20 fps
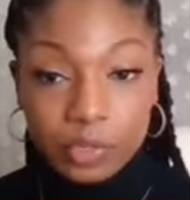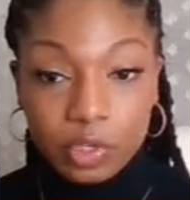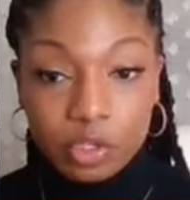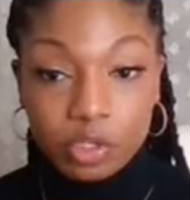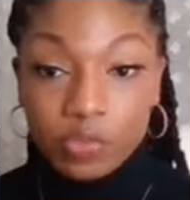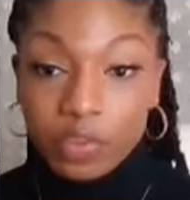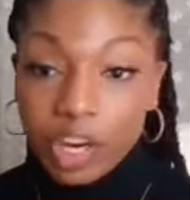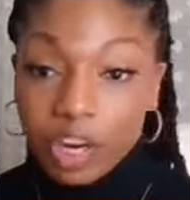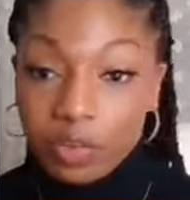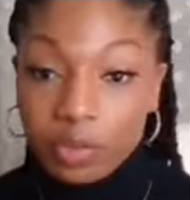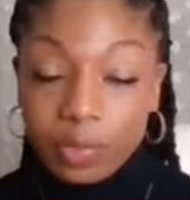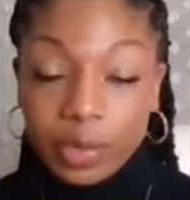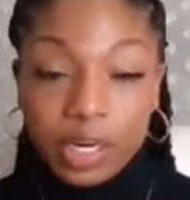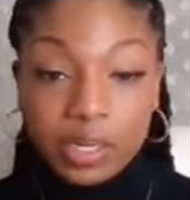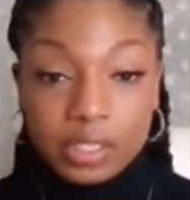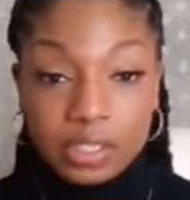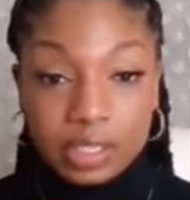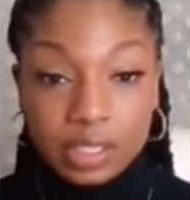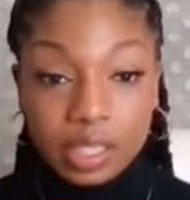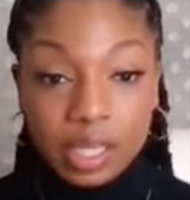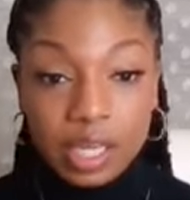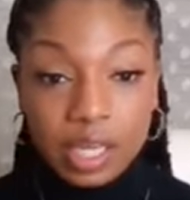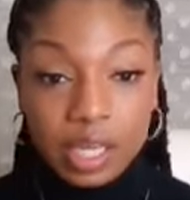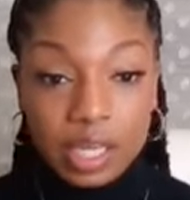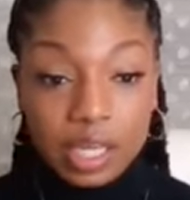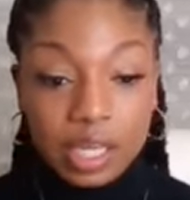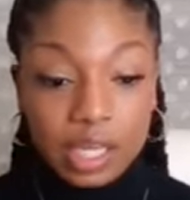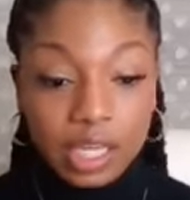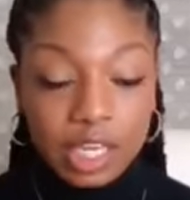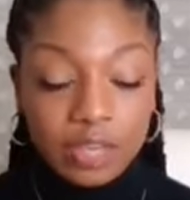So for every person,
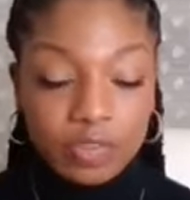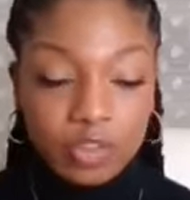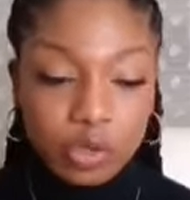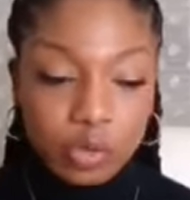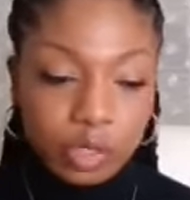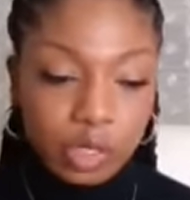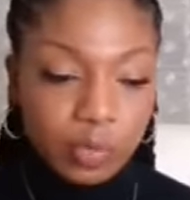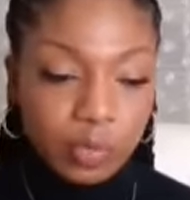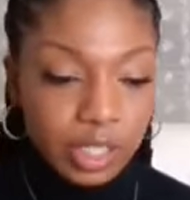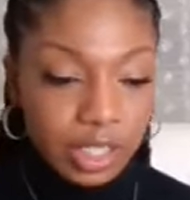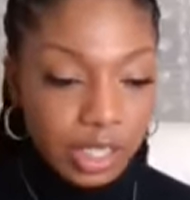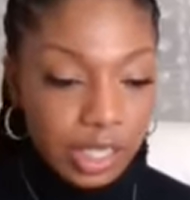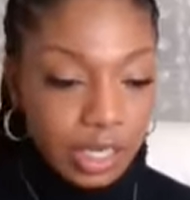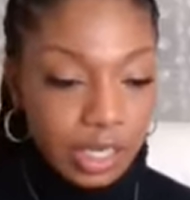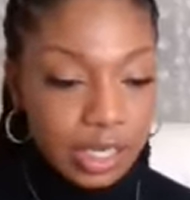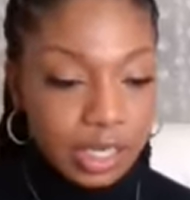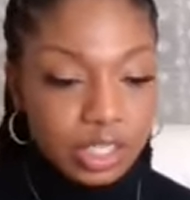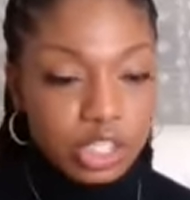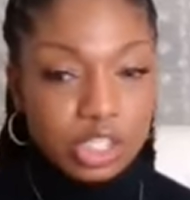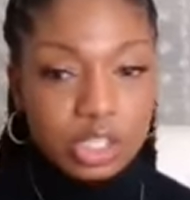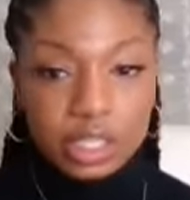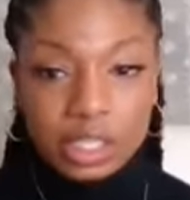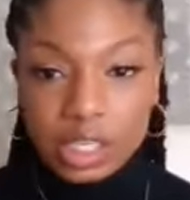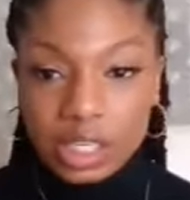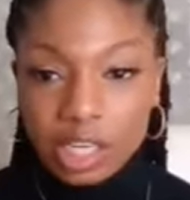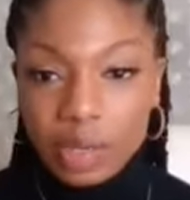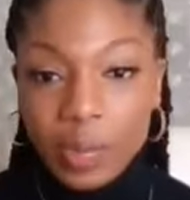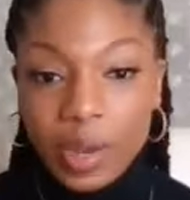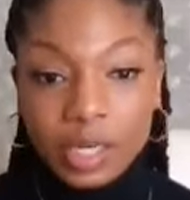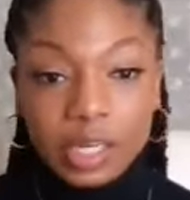if you're in the beginning, just
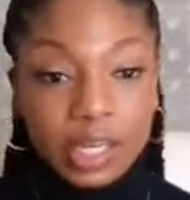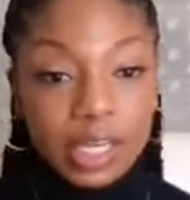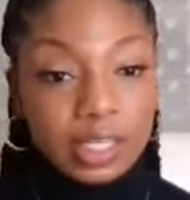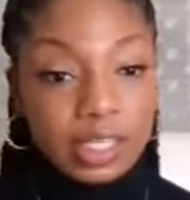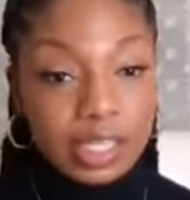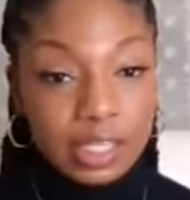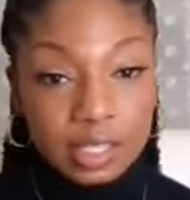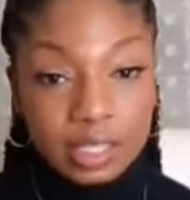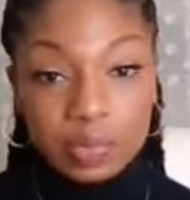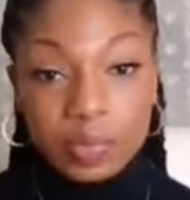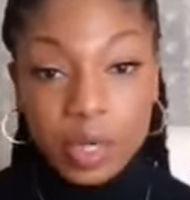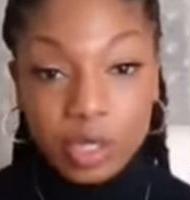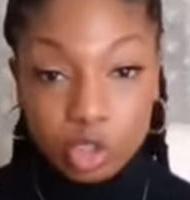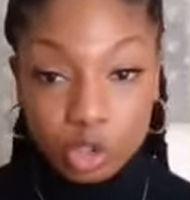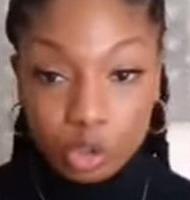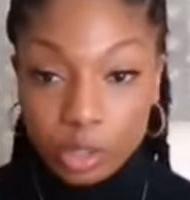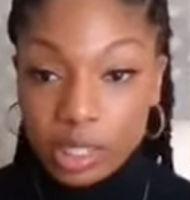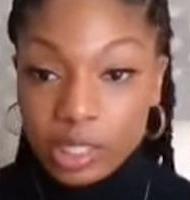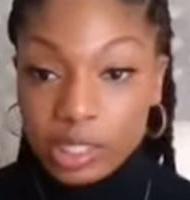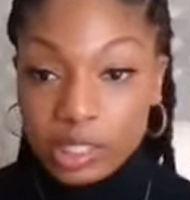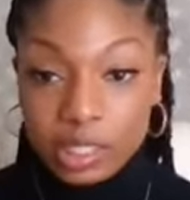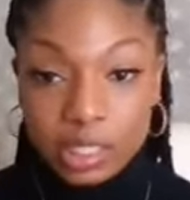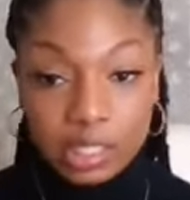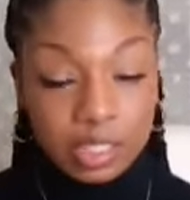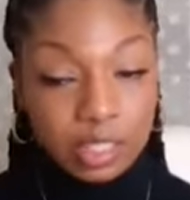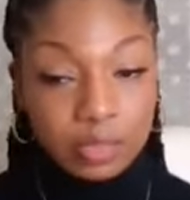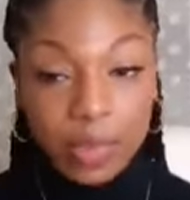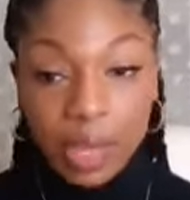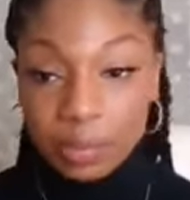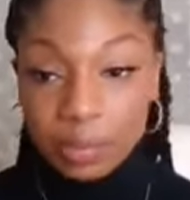think about it. Like, this is my training.
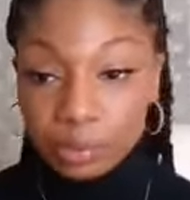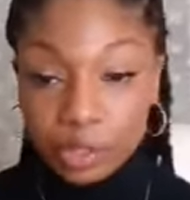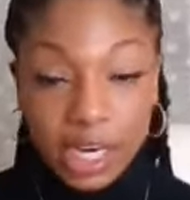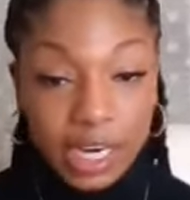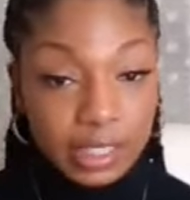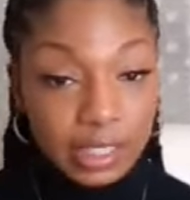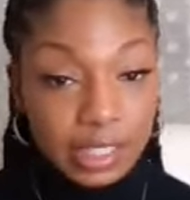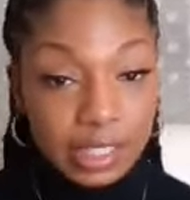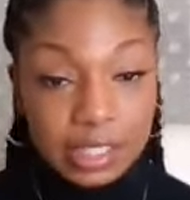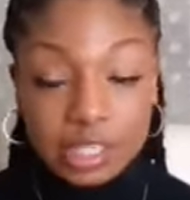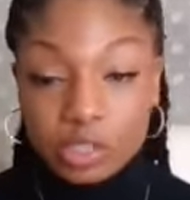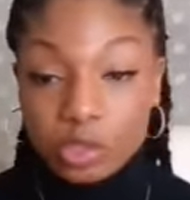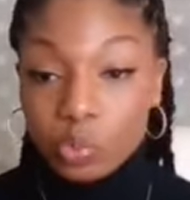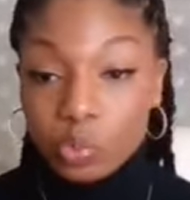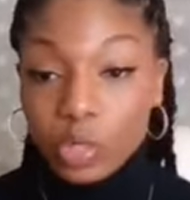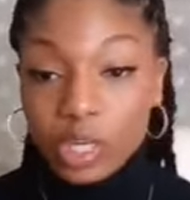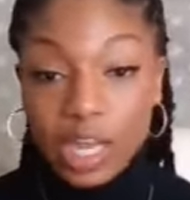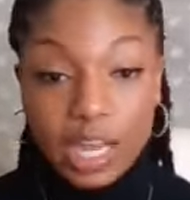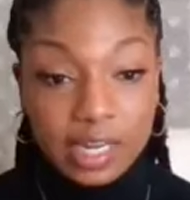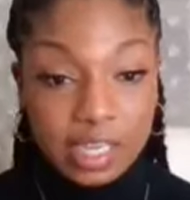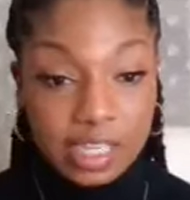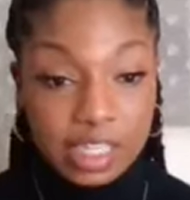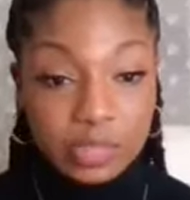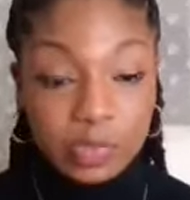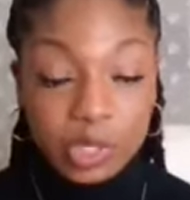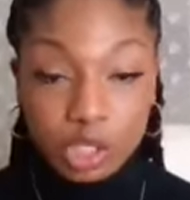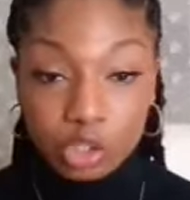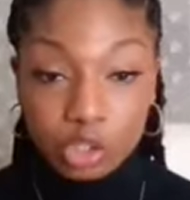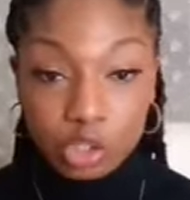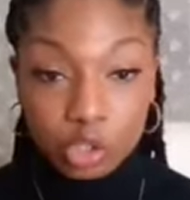This is my practice. This is what God needs
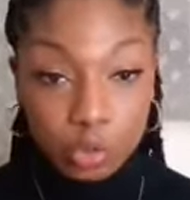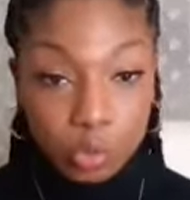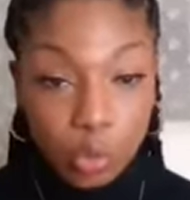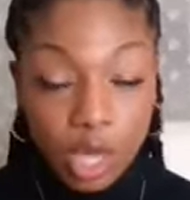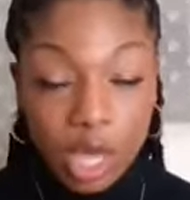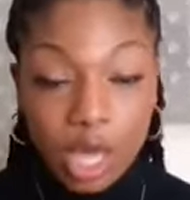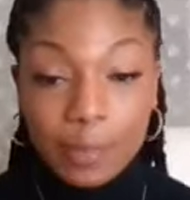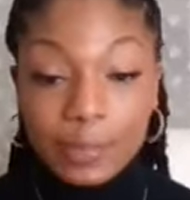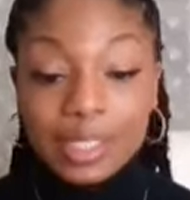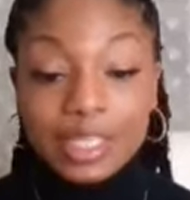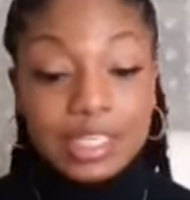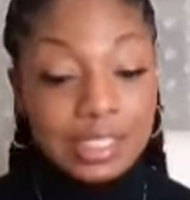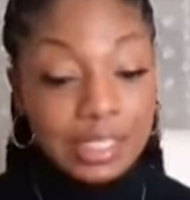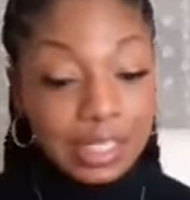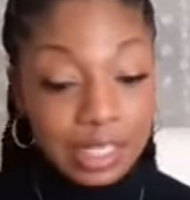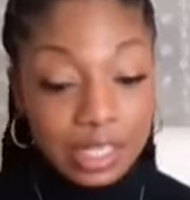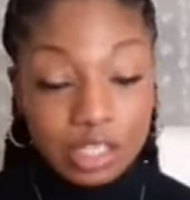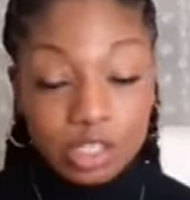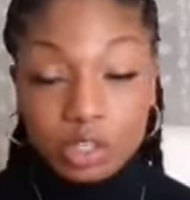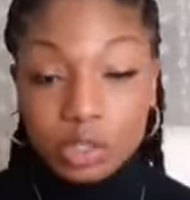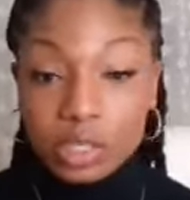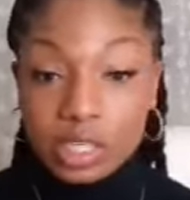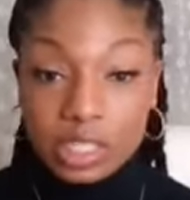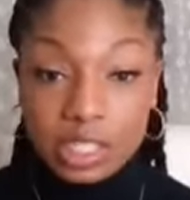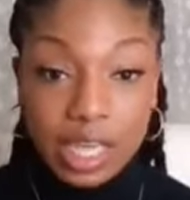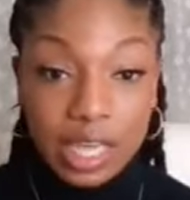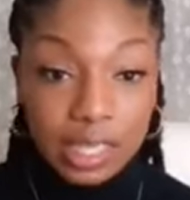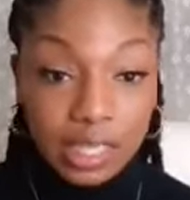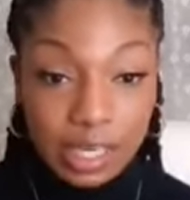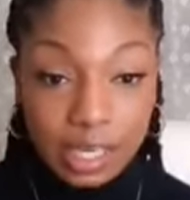me to do. Because then he's going to
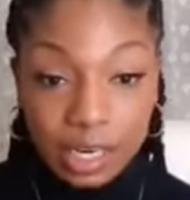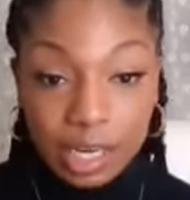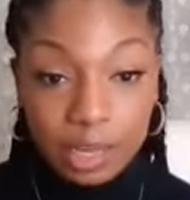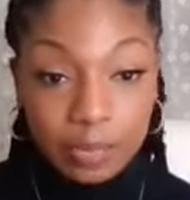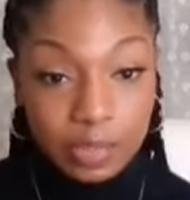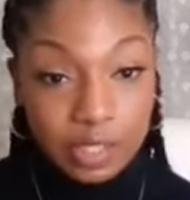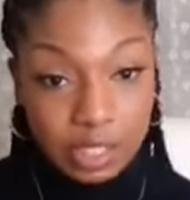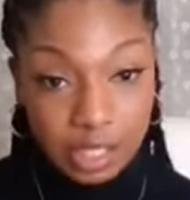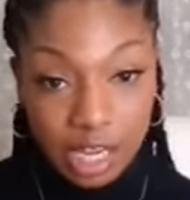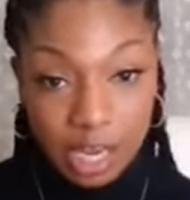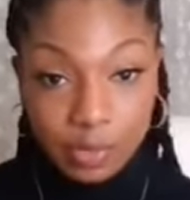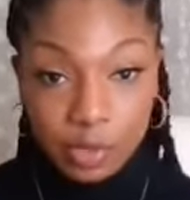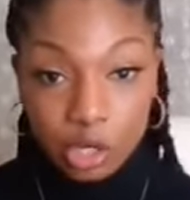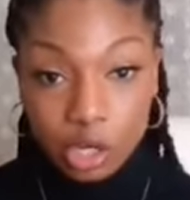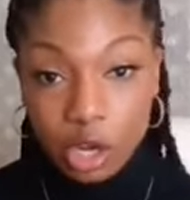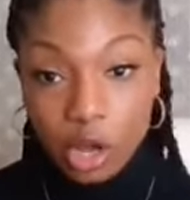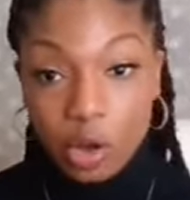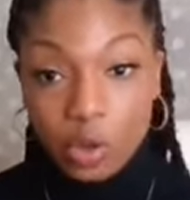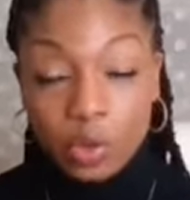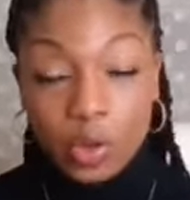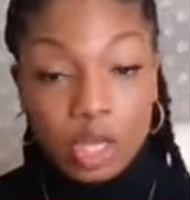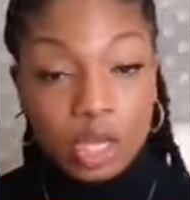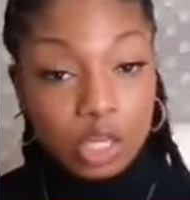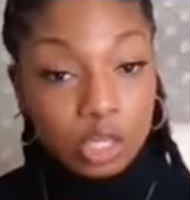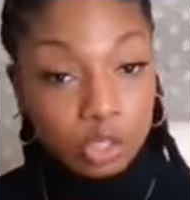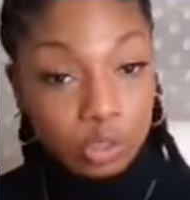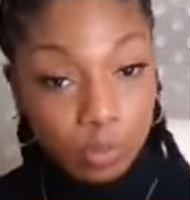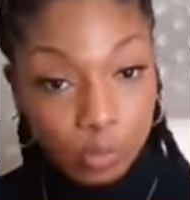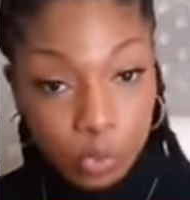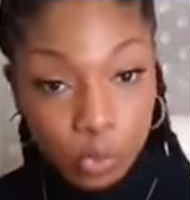say, get up. It's time to go.
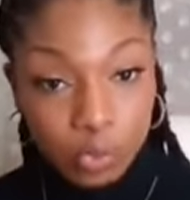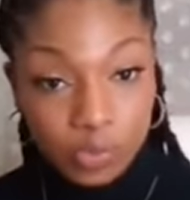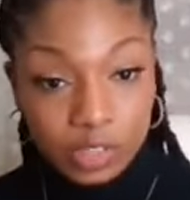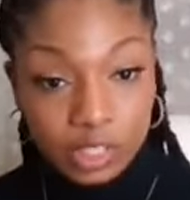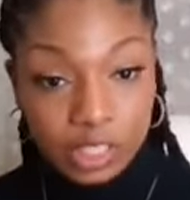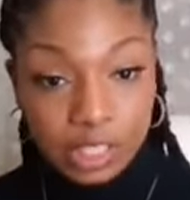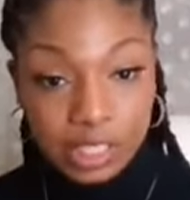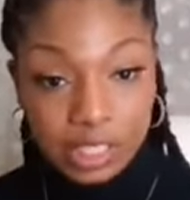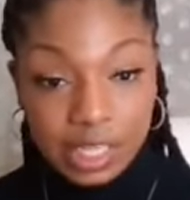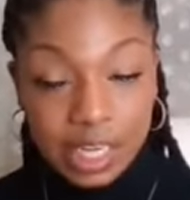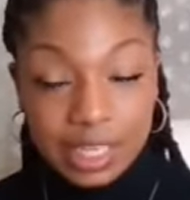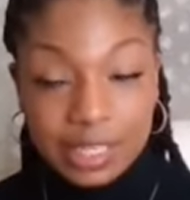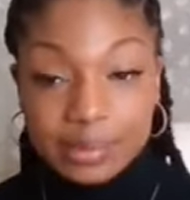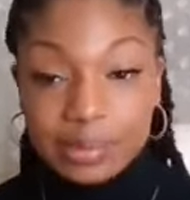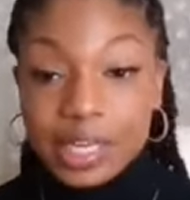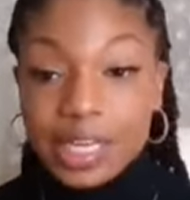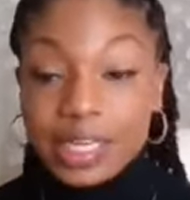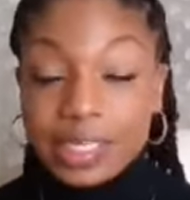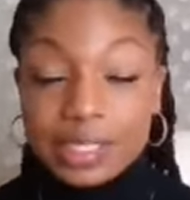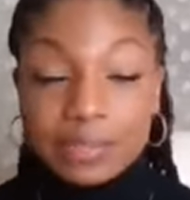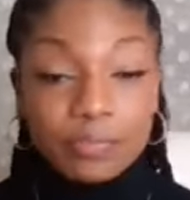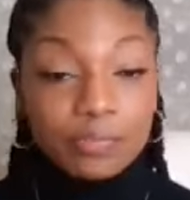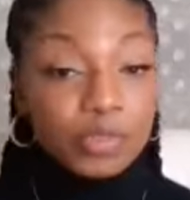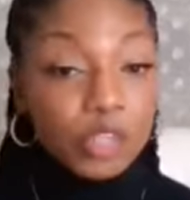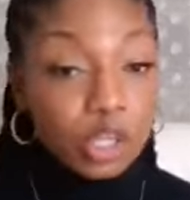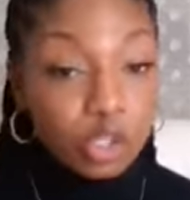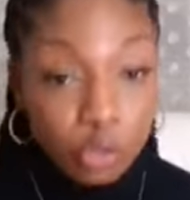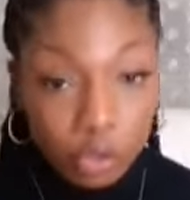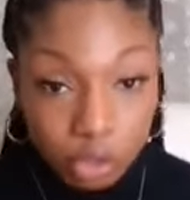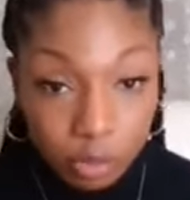You're moving to this next place.
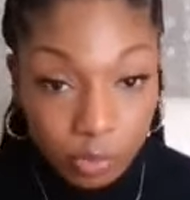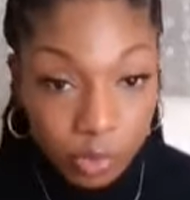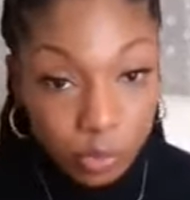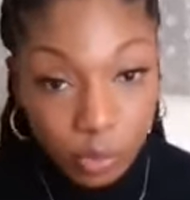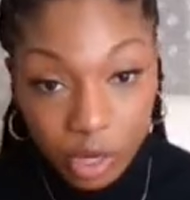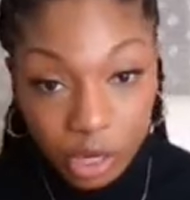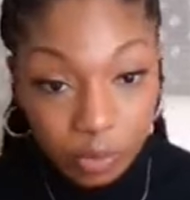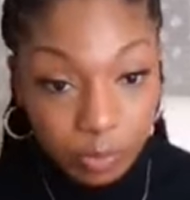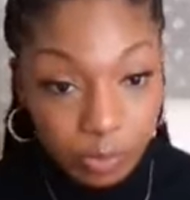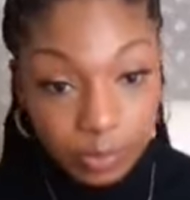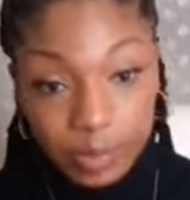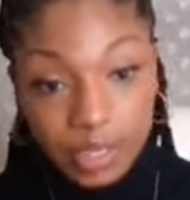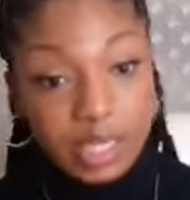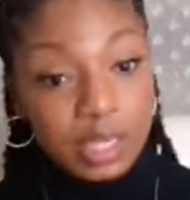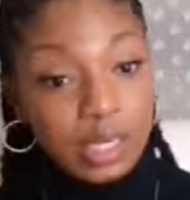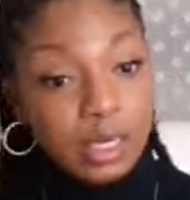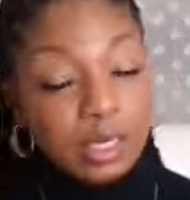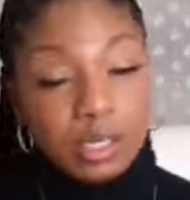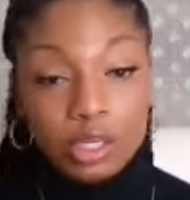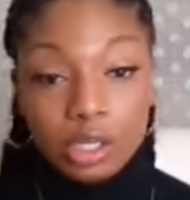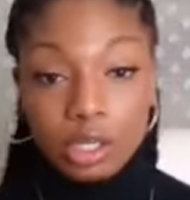And you're going to be well prepared.